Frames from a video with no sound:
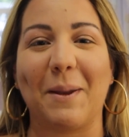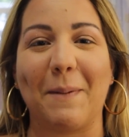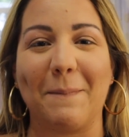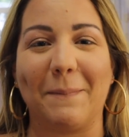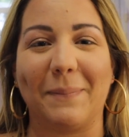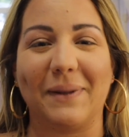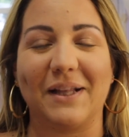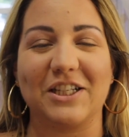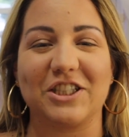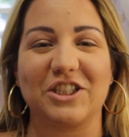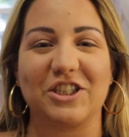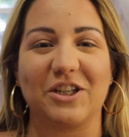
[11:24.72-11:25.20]
going
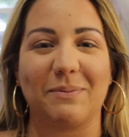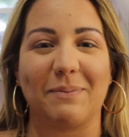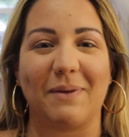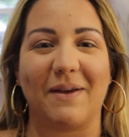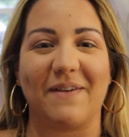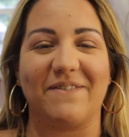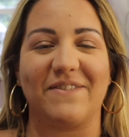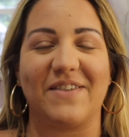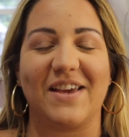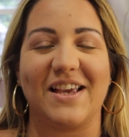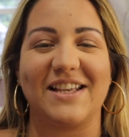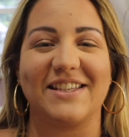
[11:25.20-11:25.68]
to blush up
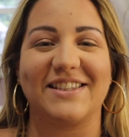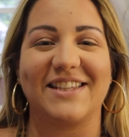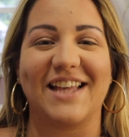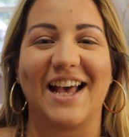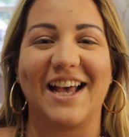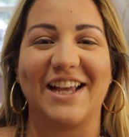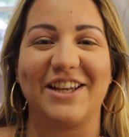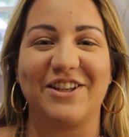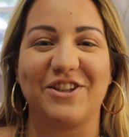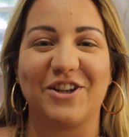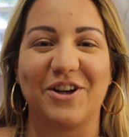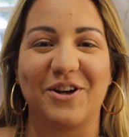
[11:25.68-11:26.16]
my face.
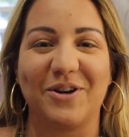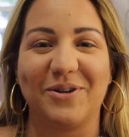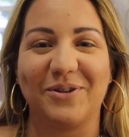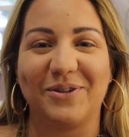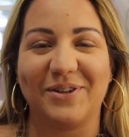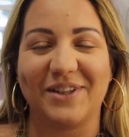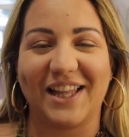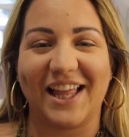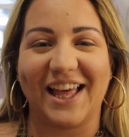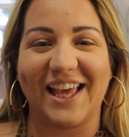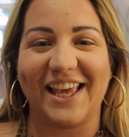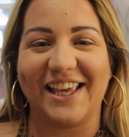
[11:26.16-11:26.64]
I
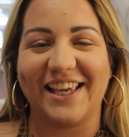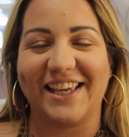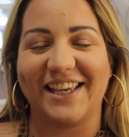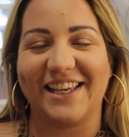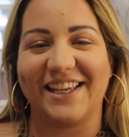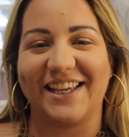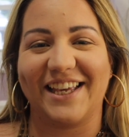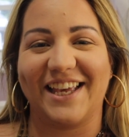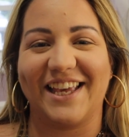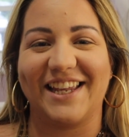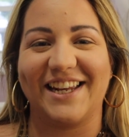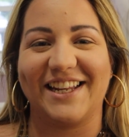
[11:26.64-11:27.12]
don't like
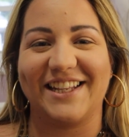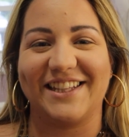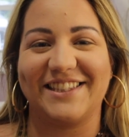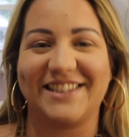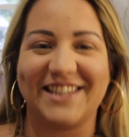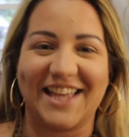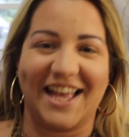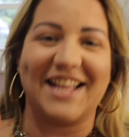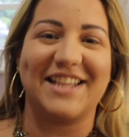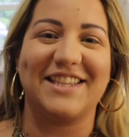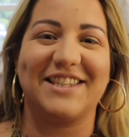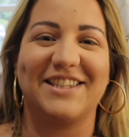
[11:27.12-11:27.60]
an
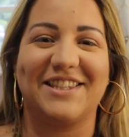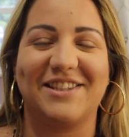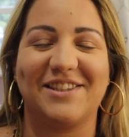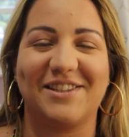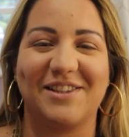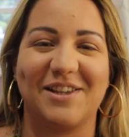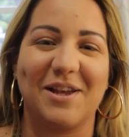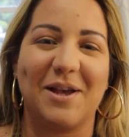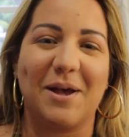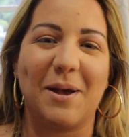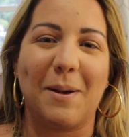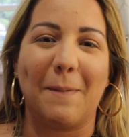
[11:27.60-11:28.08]

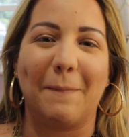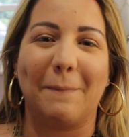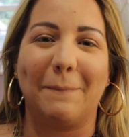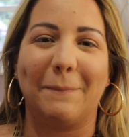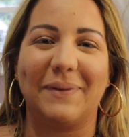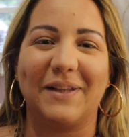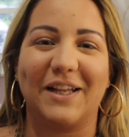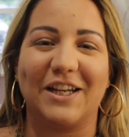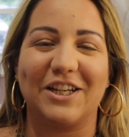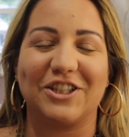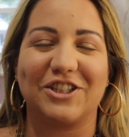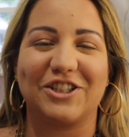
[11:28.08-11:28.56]
intense
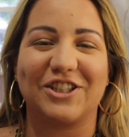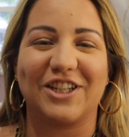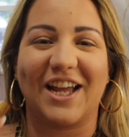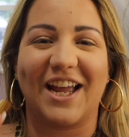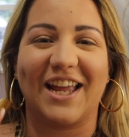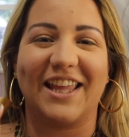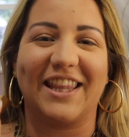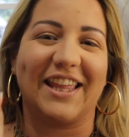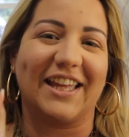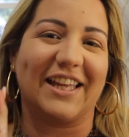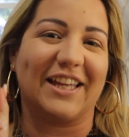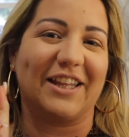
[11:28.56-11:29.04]
blush.
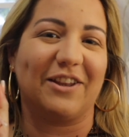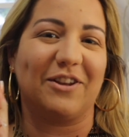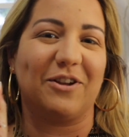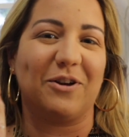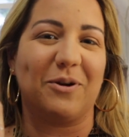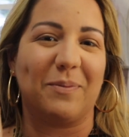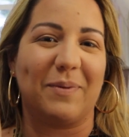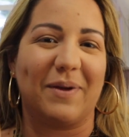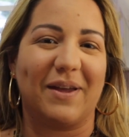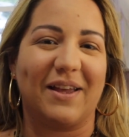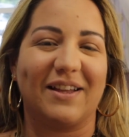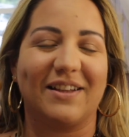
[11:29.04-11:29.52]
I like a
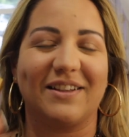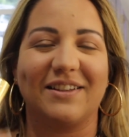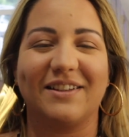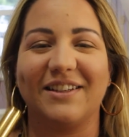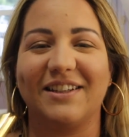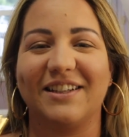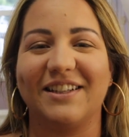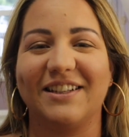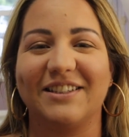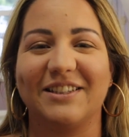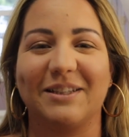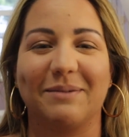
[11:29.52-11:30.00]
little bit.
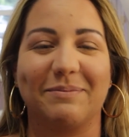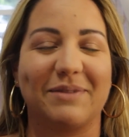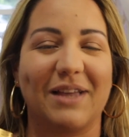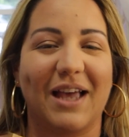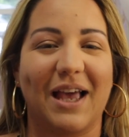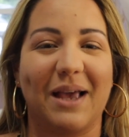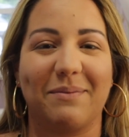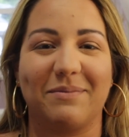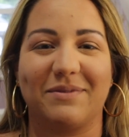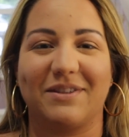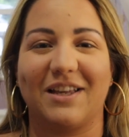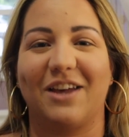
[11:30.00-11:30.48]

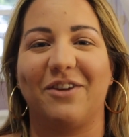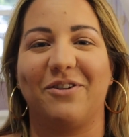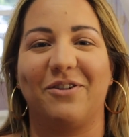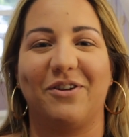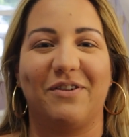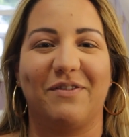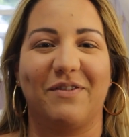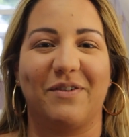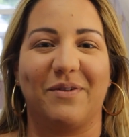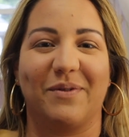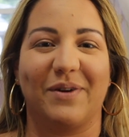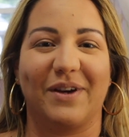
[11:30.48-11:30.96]
Sometimes I don't
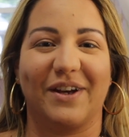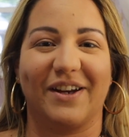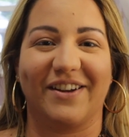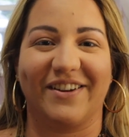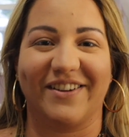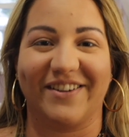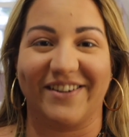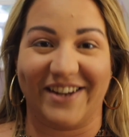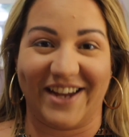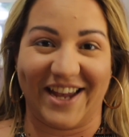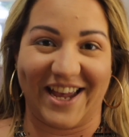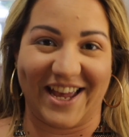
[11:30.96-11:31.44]
even
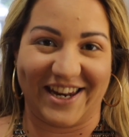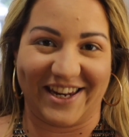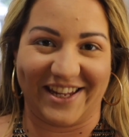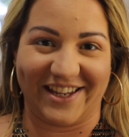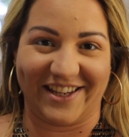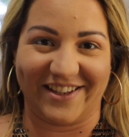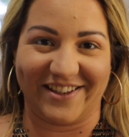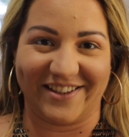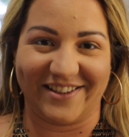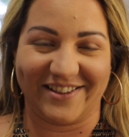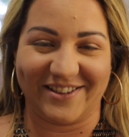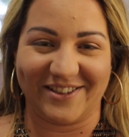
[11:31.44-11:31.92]
wear
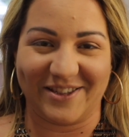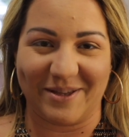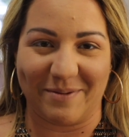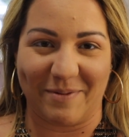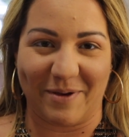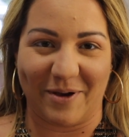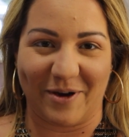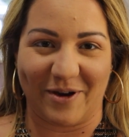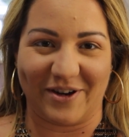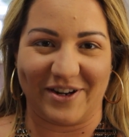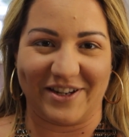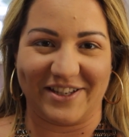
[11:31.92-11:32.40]
any, to
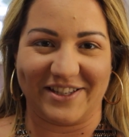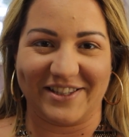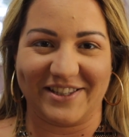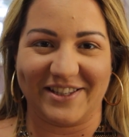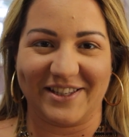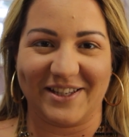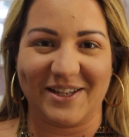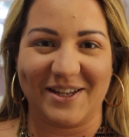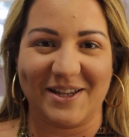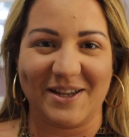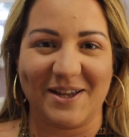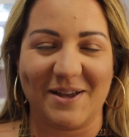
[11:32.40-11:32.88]
be honest.
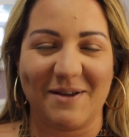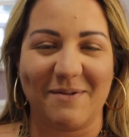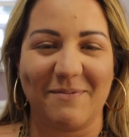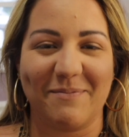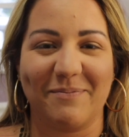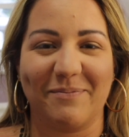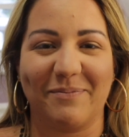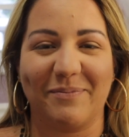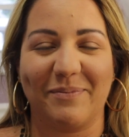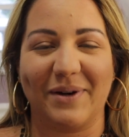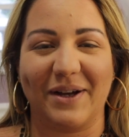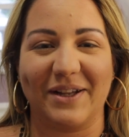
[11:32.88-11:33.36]

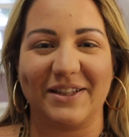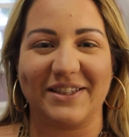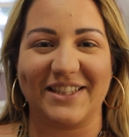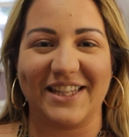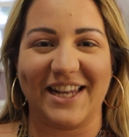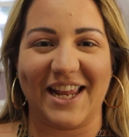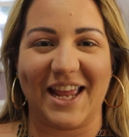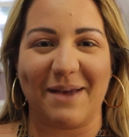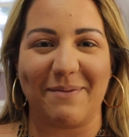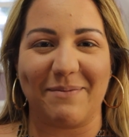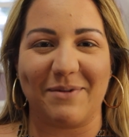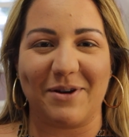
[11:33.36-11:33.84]
But
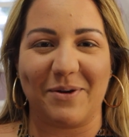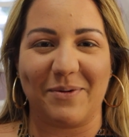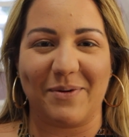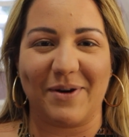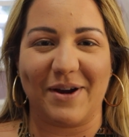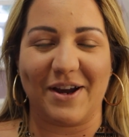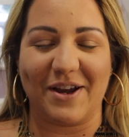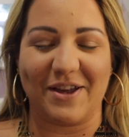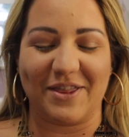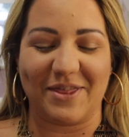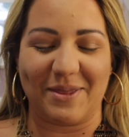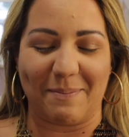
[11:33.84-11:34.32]
today I'm going to
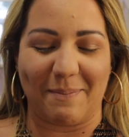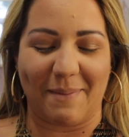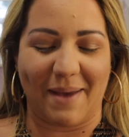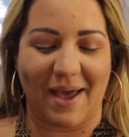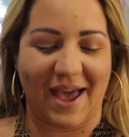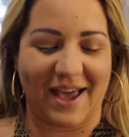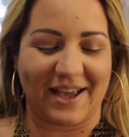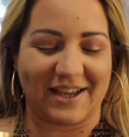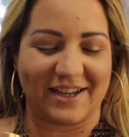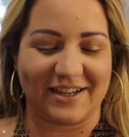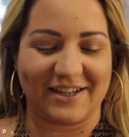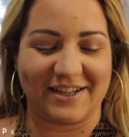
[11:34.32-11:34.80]
wear the
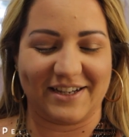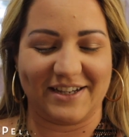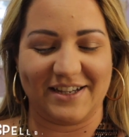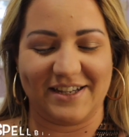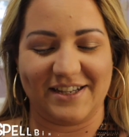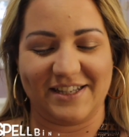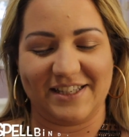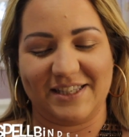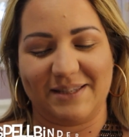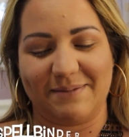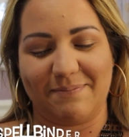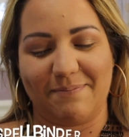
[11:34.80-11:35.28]
MAC
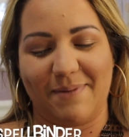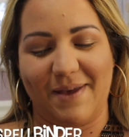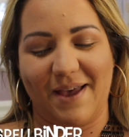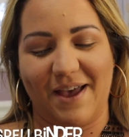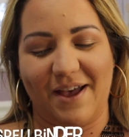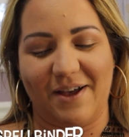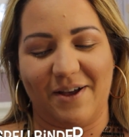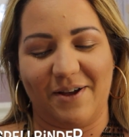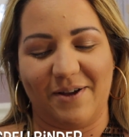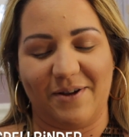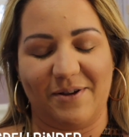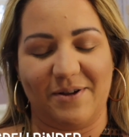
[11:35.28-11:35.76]

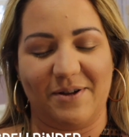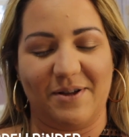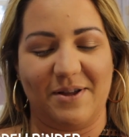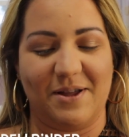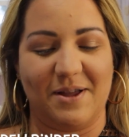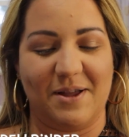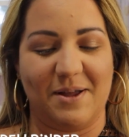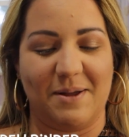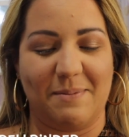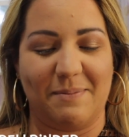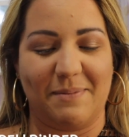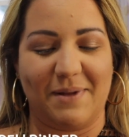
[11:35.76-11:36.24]
Spell
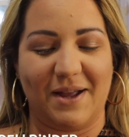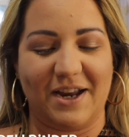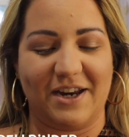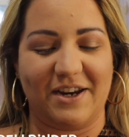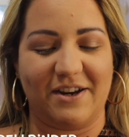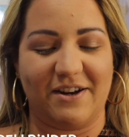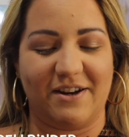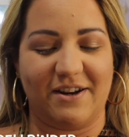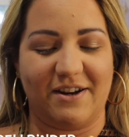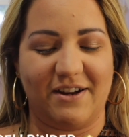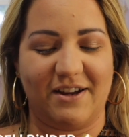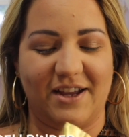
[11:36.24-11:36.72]

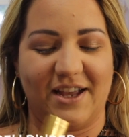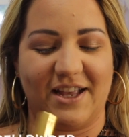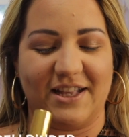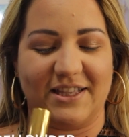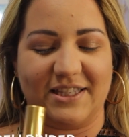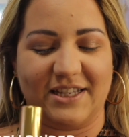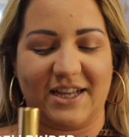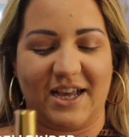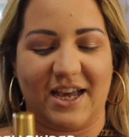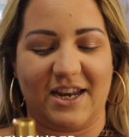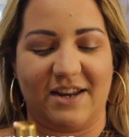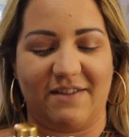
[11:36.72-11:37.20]
liner.
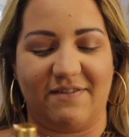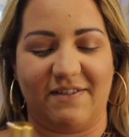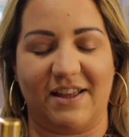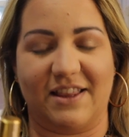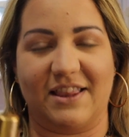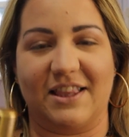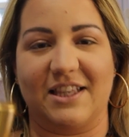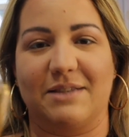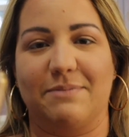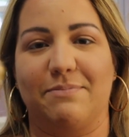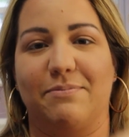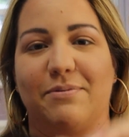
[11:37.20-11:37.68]
It's kind of
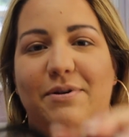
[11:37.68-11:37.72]
like this